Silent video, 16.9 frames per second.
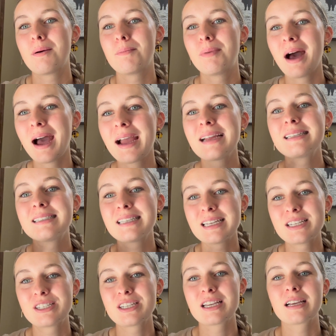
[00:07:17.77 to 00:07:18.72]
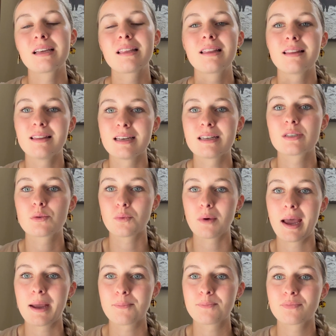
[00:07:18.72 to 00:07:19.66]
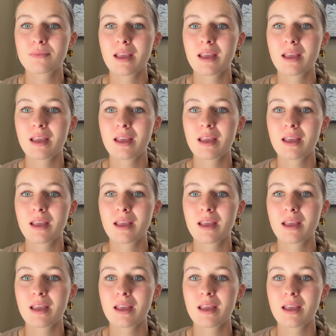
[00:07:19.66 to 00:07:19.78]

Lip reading: by teaching this way.